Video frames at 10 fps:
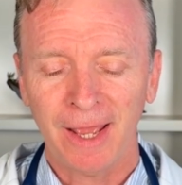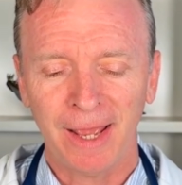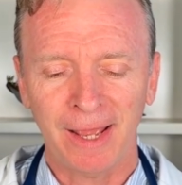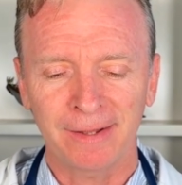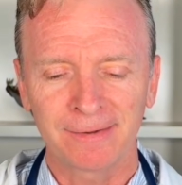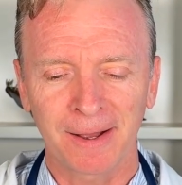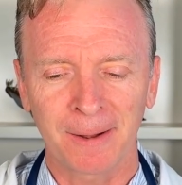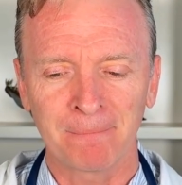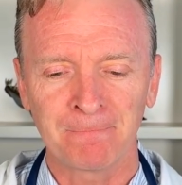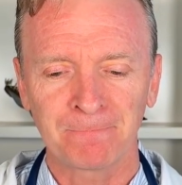And
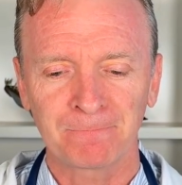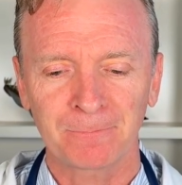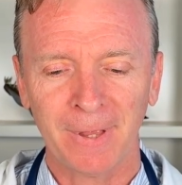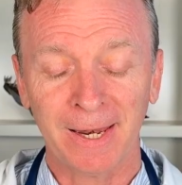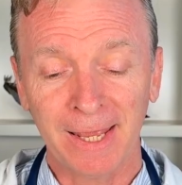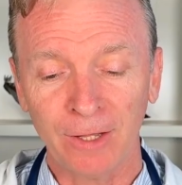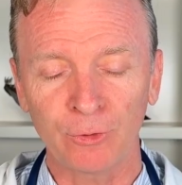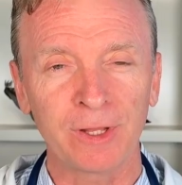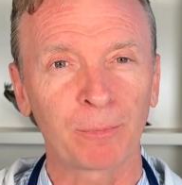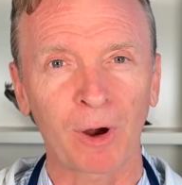um, and again, you
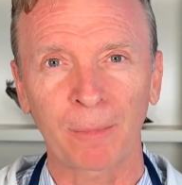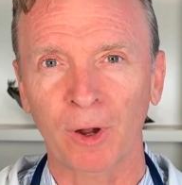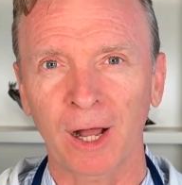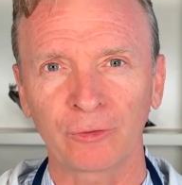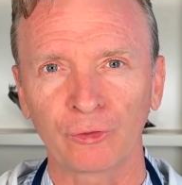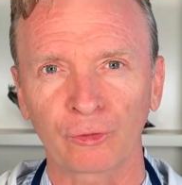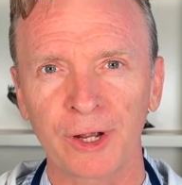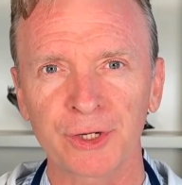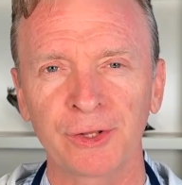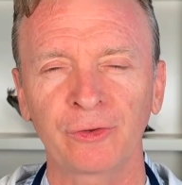need the proper
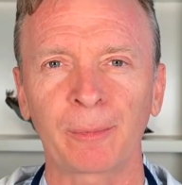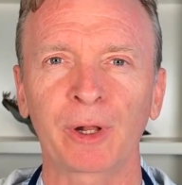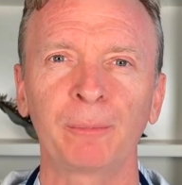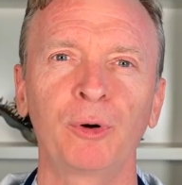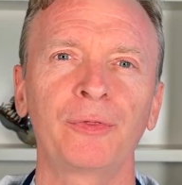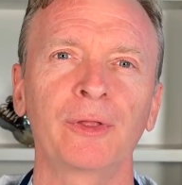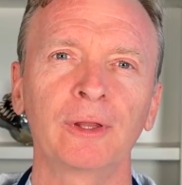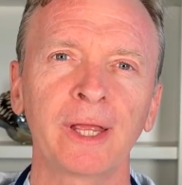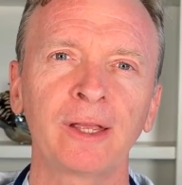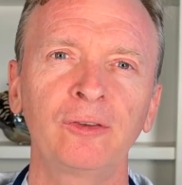concentrations. I'm going to put the
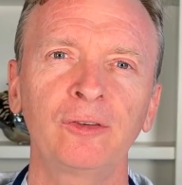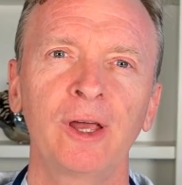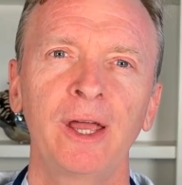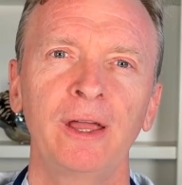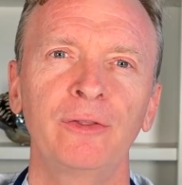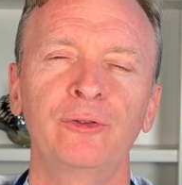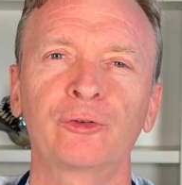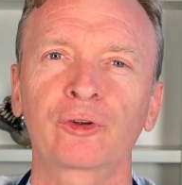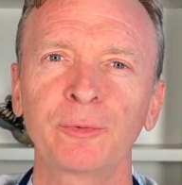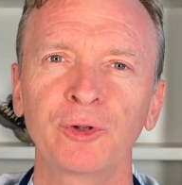links in the
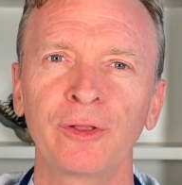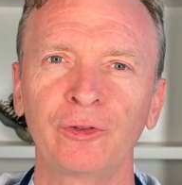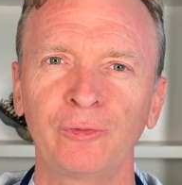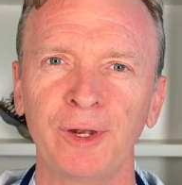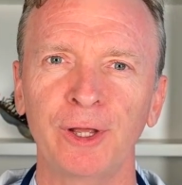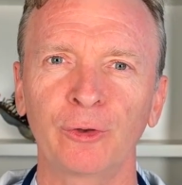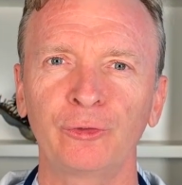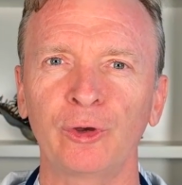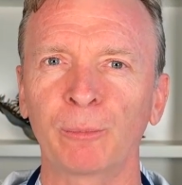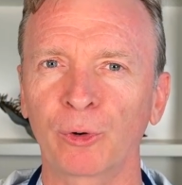description of this video so
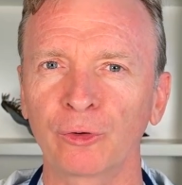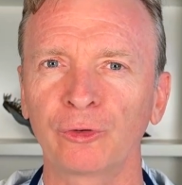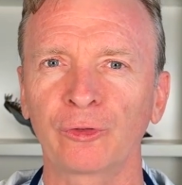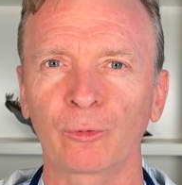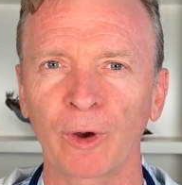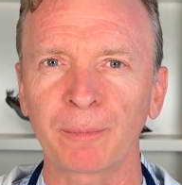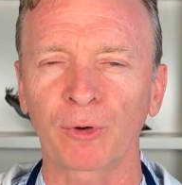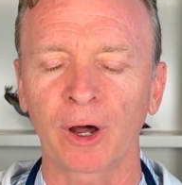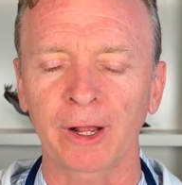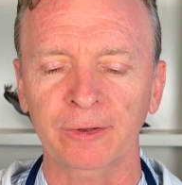you can purchase the right
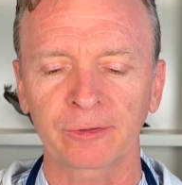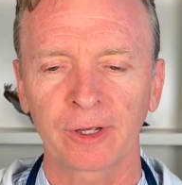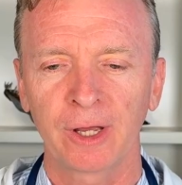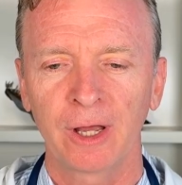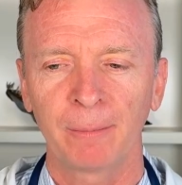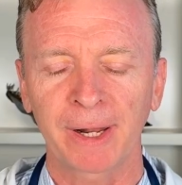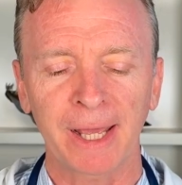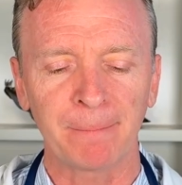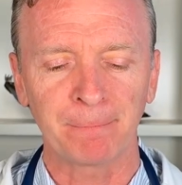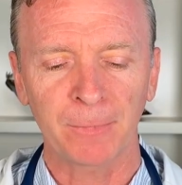products. But
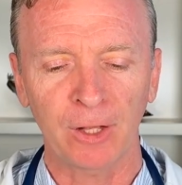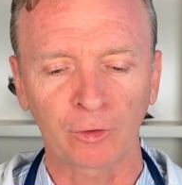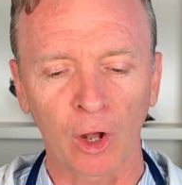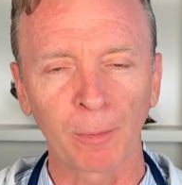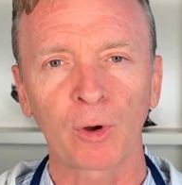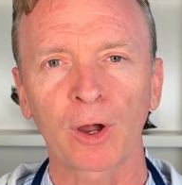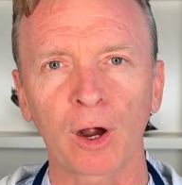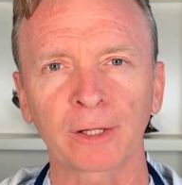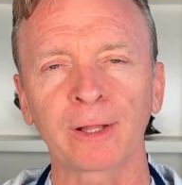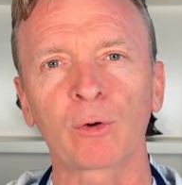again, it's all about
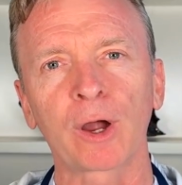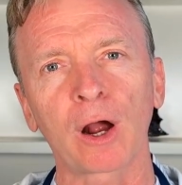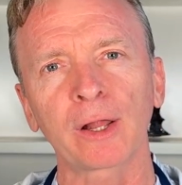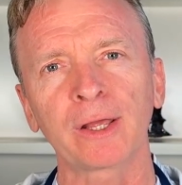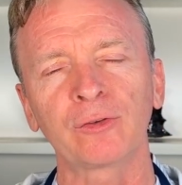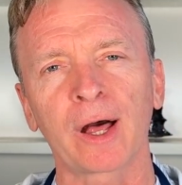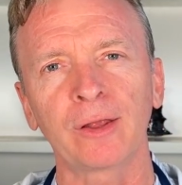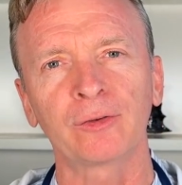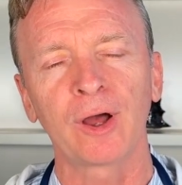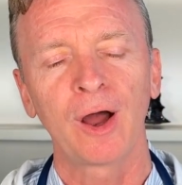garlic. Now, garlic is not
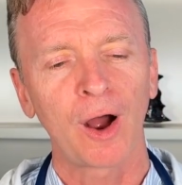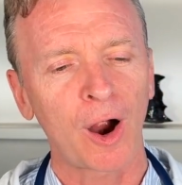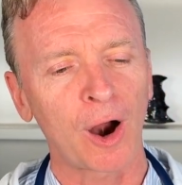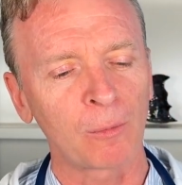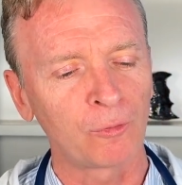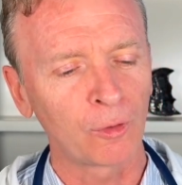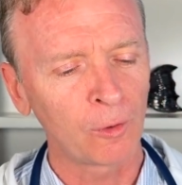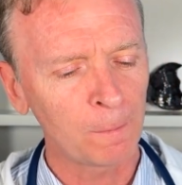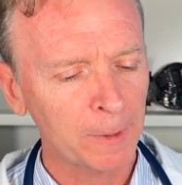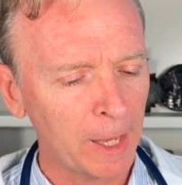as
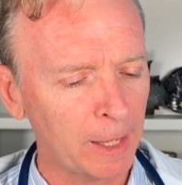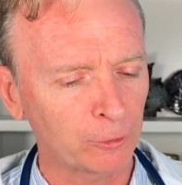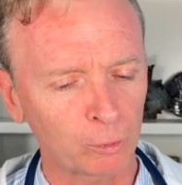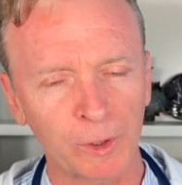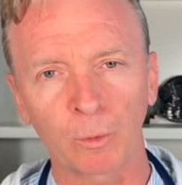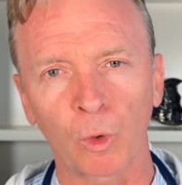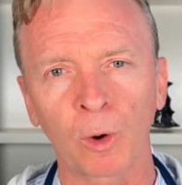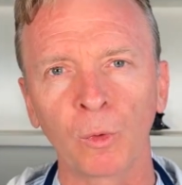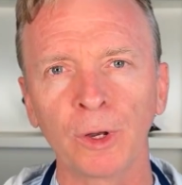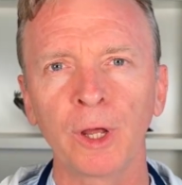harmful as sweet
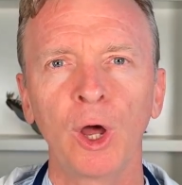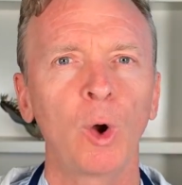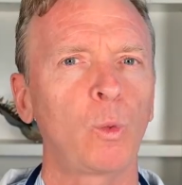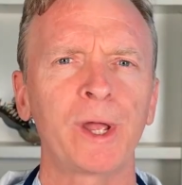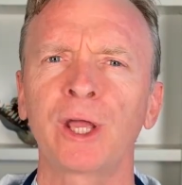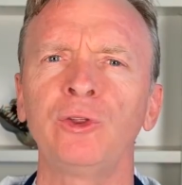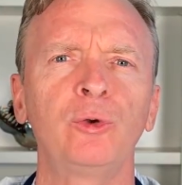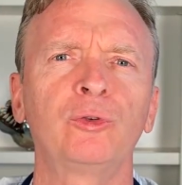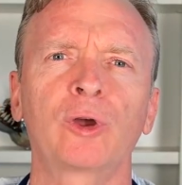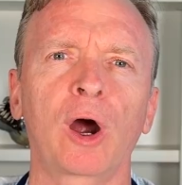wormwood. We can
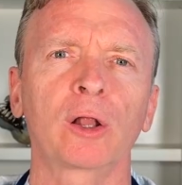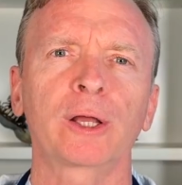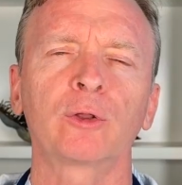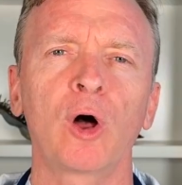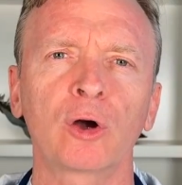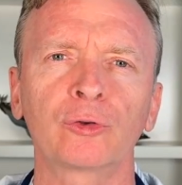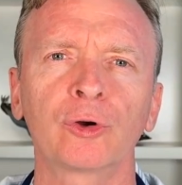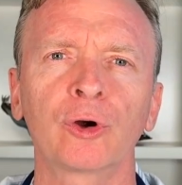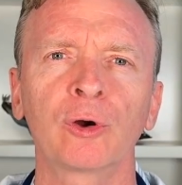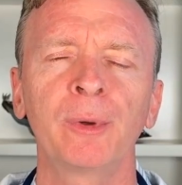use garlic long
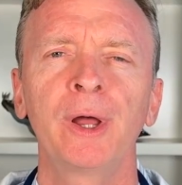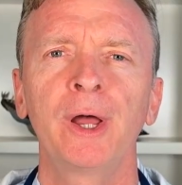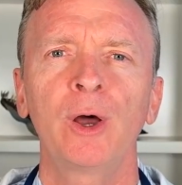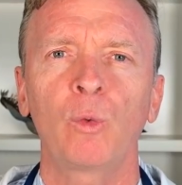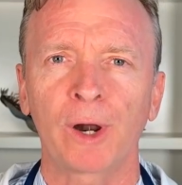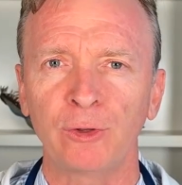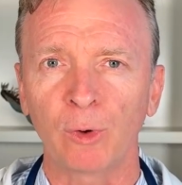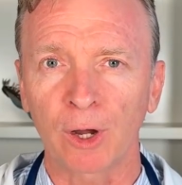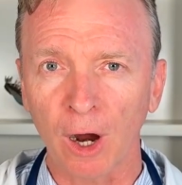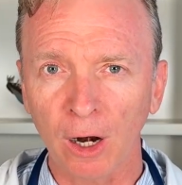term. When I do
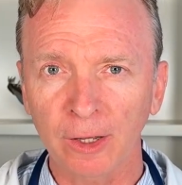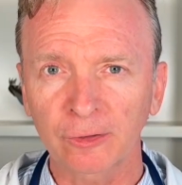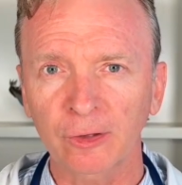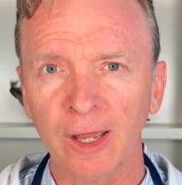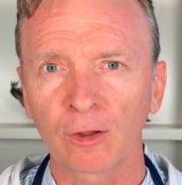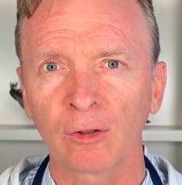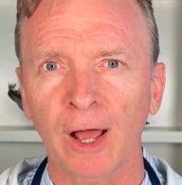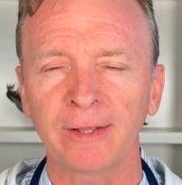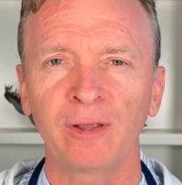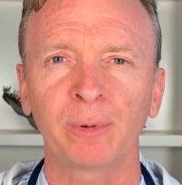a garlic cycle,
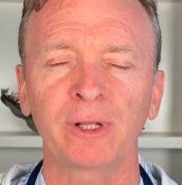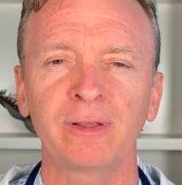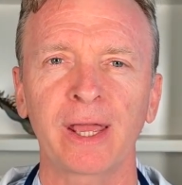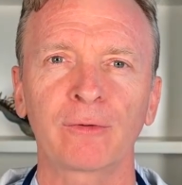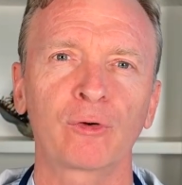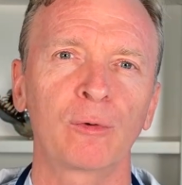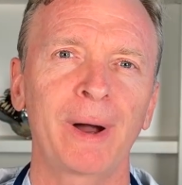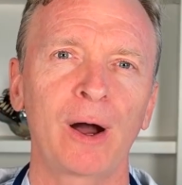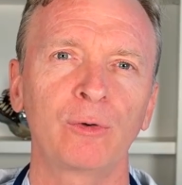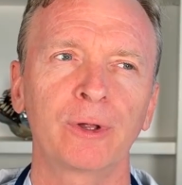I typically take it for
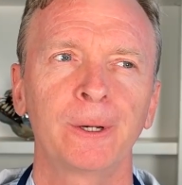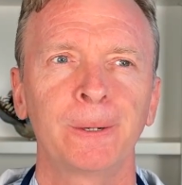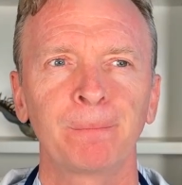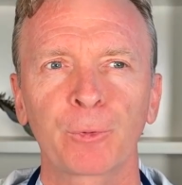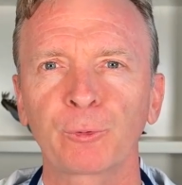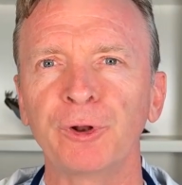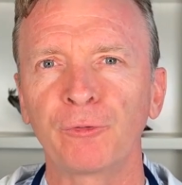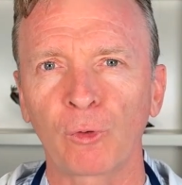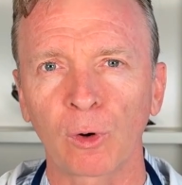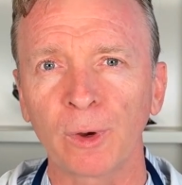about three to
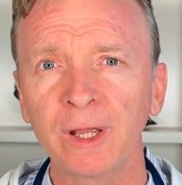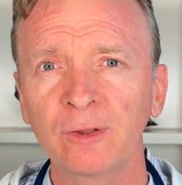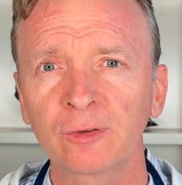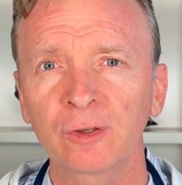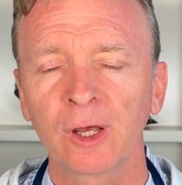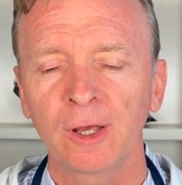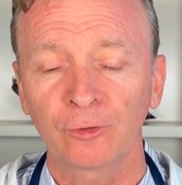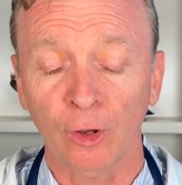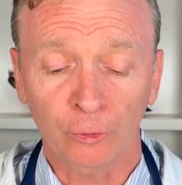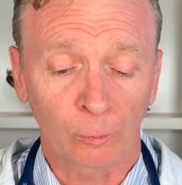four weeks.
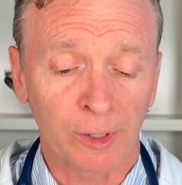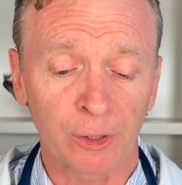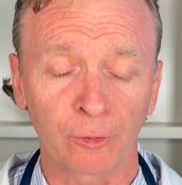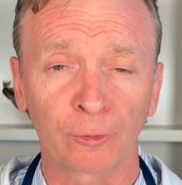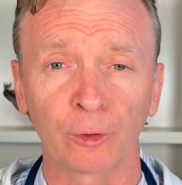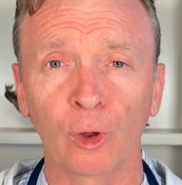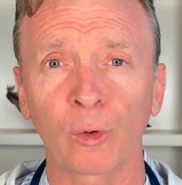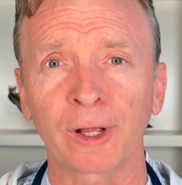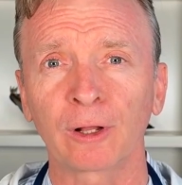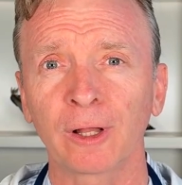It's also really good for
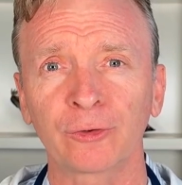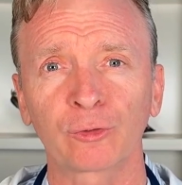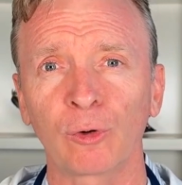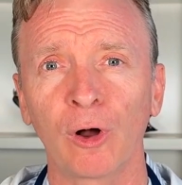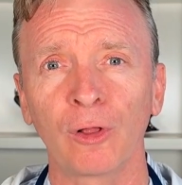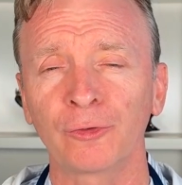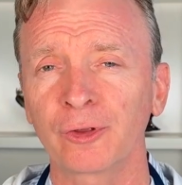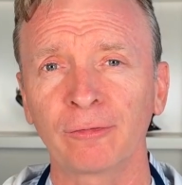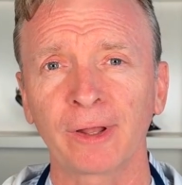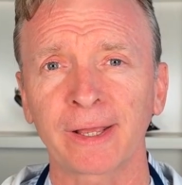lowering cholesterol and
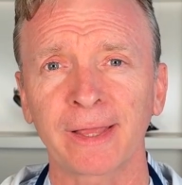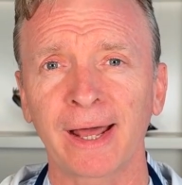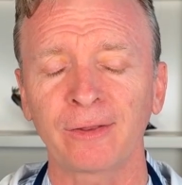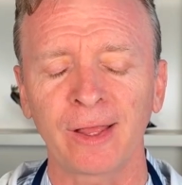stuff like that.